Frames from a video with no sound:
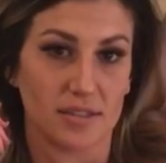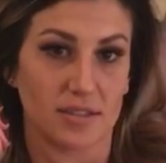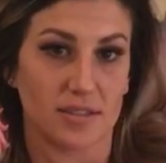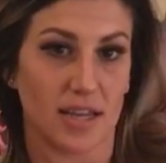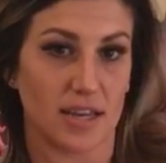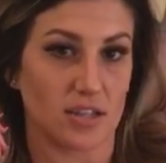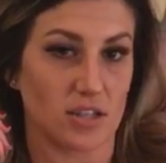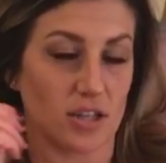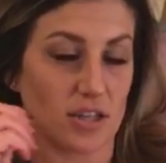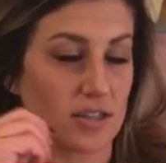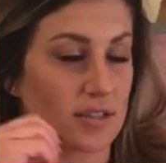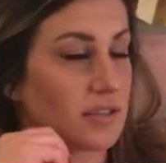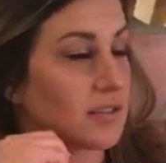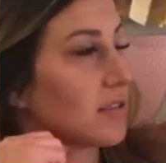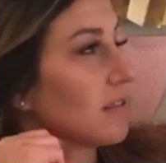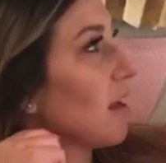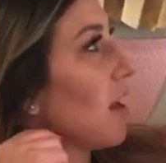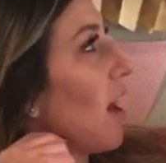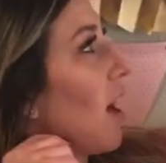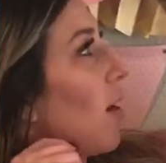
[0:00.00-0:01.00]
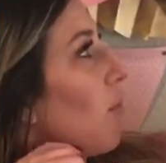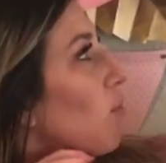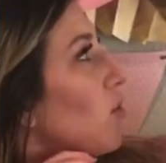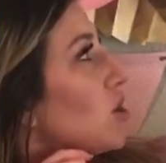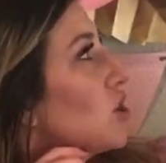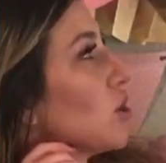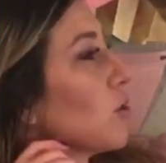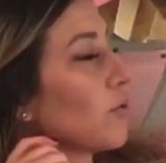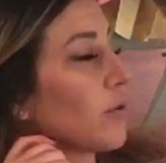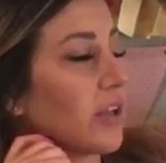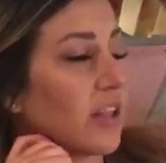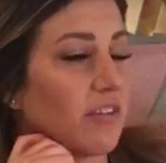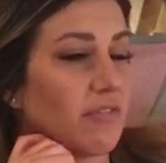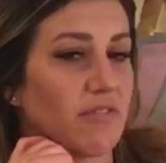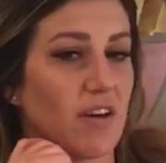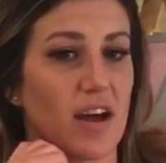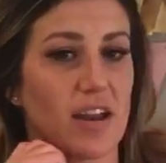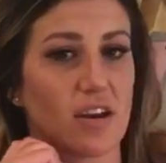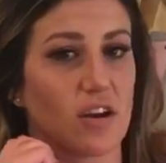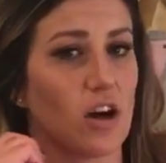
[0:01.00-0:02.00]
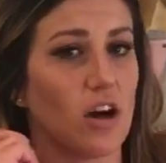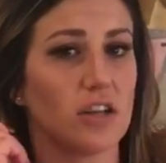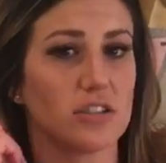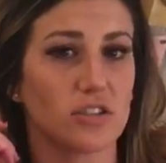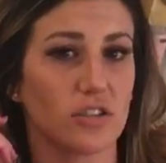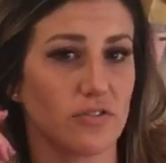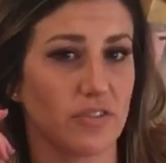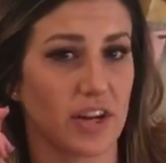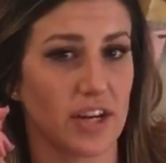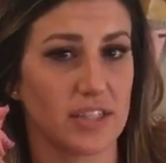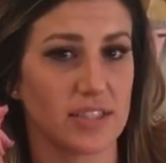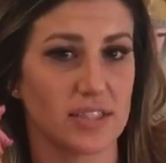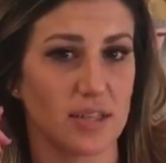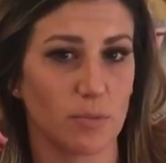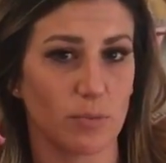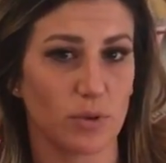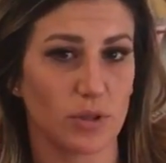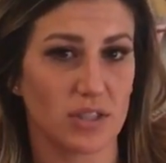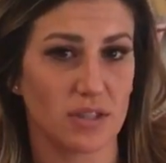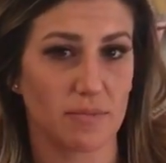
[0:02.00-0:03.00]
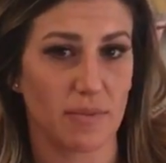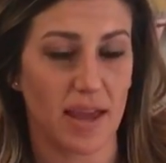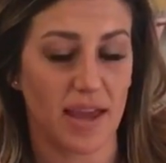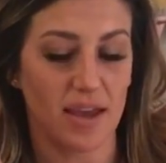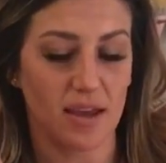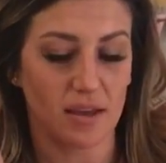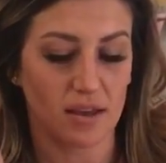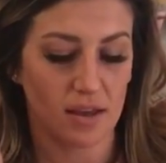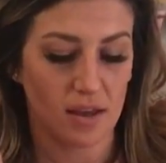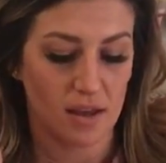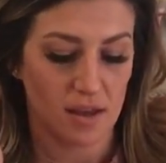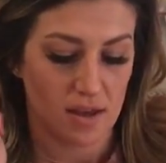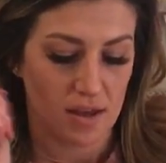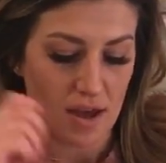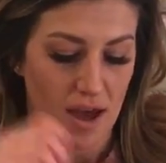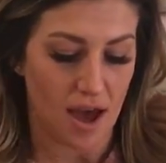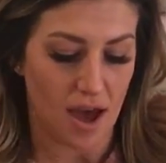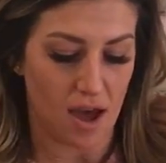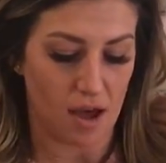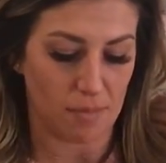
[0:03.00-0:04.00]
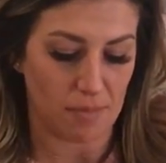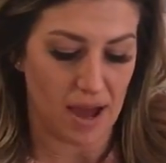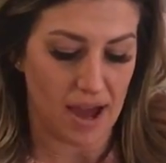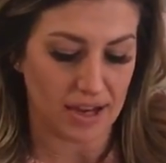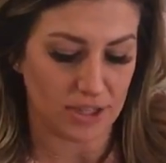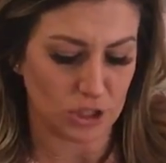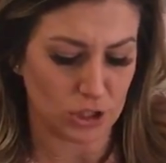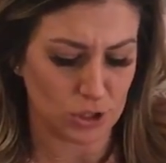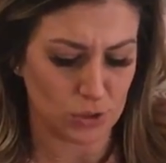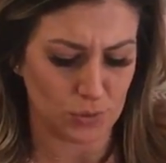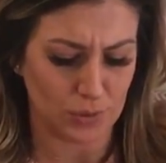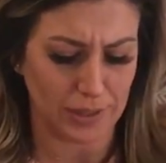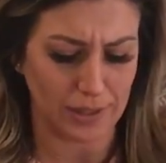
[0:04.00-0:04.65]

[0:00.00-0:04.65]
centers, which are really fun and also very simple to make. I just